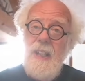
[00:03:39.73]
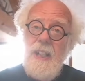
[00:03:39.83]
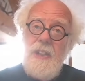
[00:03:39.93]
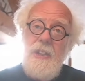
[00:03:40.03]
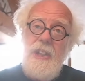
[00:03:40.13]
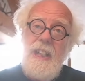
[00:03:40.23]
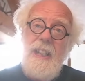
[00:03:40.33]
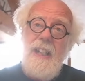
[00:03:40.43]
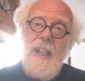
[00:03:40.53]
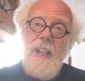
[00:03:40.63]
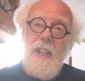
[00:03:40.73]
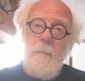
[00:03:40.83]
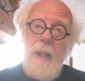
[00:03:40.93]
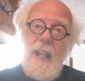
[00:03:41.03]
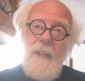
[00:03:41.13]
So
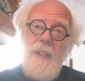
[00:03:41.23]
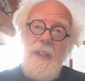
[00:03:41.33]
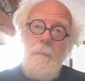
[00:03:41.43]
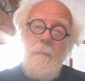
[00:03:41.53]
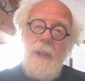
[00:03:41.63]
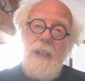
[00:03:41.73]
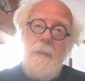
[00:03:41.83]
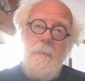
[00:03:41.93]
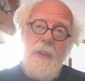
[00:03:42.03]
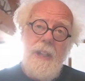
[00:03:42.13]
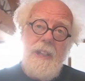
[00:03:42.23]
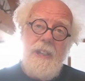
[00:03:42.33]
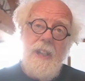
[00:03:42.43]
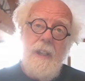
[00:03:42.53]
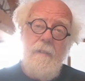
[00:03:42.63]
by having the pre-Sputnik
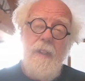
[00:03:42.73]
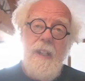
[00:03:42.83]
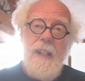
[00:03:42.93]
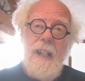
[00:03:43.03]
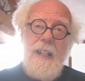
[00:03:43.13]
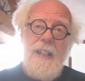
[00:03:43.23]
stuff and